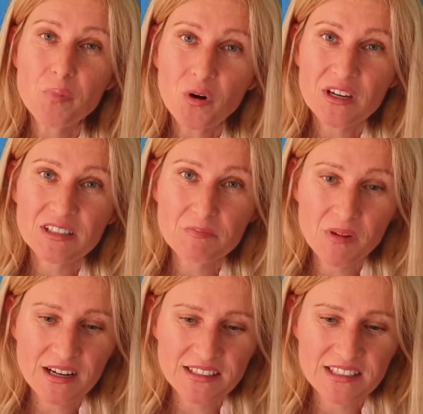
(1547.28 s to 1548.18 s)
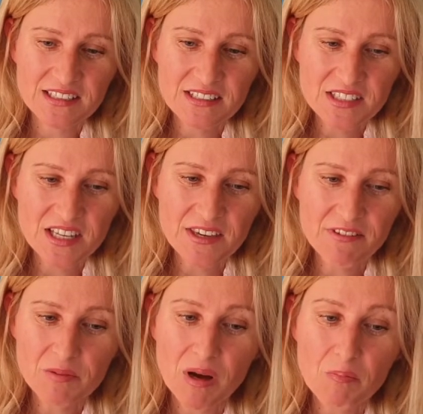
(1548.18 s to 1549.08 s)
pocket money,
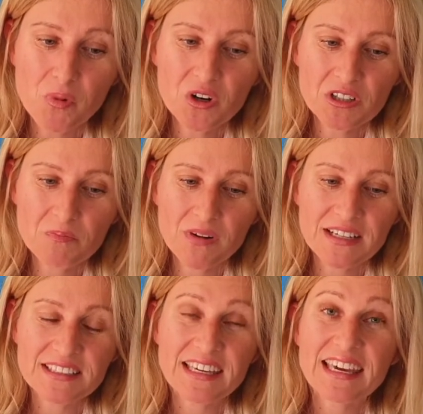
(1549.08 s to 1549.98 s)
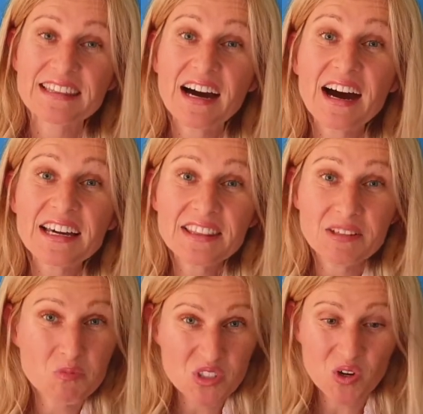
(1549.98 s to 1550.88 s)
saving my pocket money and hide
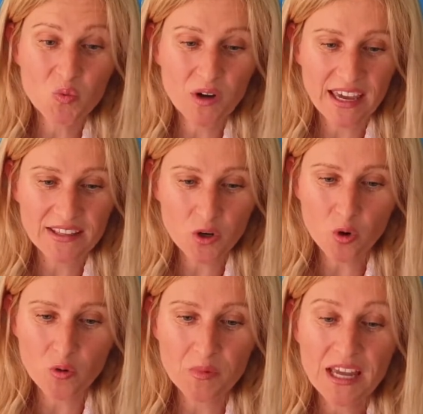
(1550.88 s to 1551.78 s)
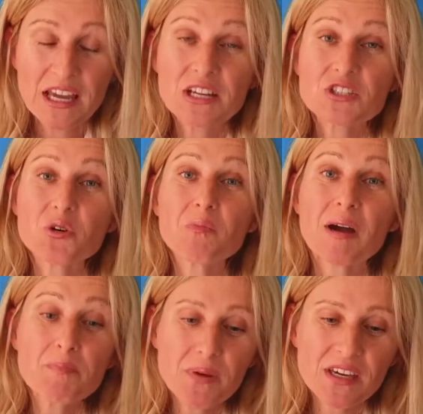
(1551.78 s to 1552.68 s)
them somewhere at home so
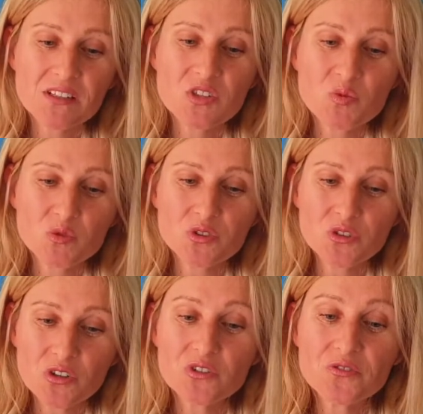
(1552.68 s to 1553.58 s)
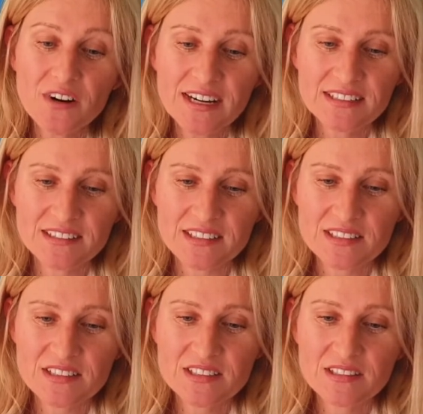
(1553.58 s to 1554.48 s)
my parents would not find
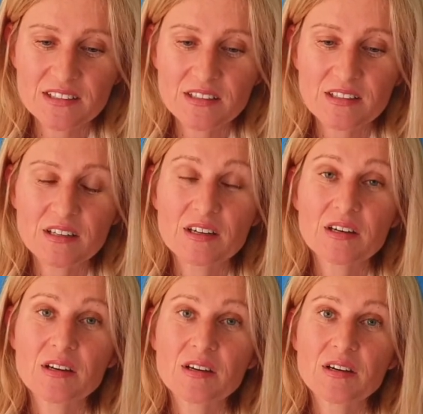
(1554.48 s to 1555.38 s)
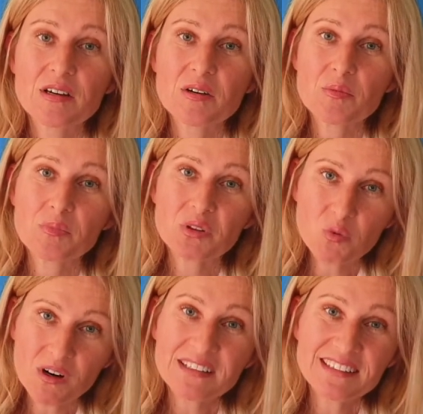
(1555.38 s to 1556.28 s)
it.
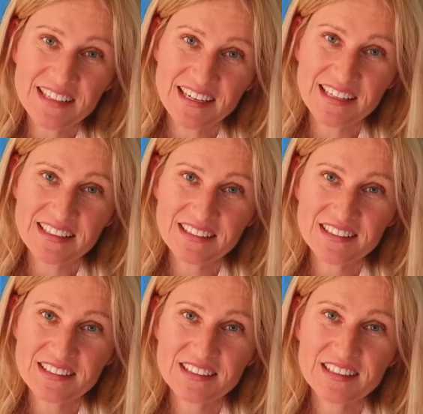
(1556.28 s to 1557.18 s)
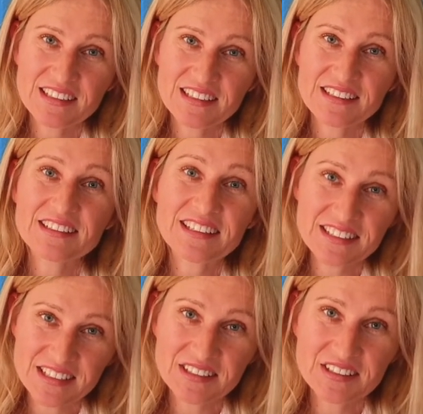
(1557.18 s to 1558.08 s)
But one day they
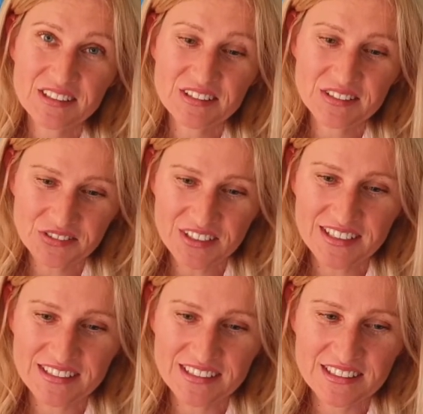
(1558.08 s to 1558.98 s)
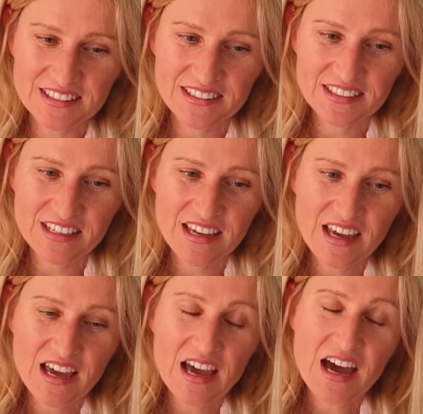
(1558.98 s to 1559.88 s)
did find it.
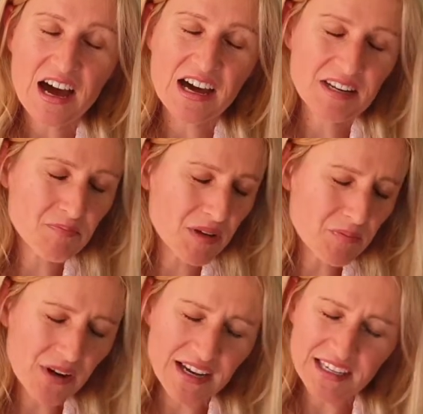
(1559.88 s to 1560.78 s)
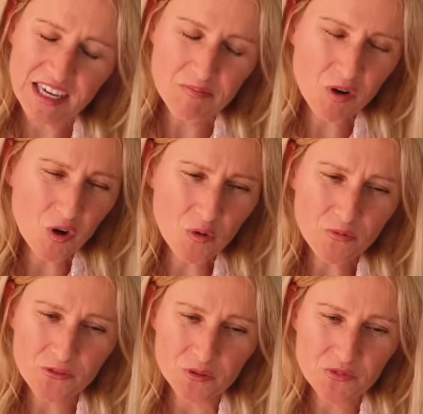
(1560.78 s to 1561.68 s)
I remember I came
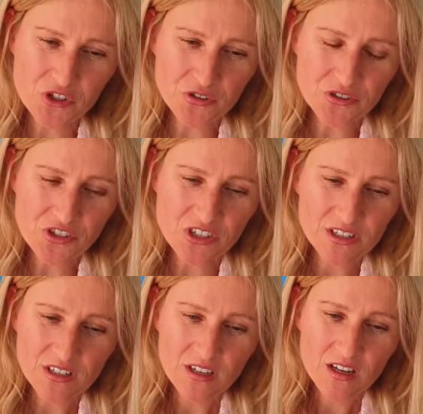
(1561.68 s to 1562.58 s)
home from church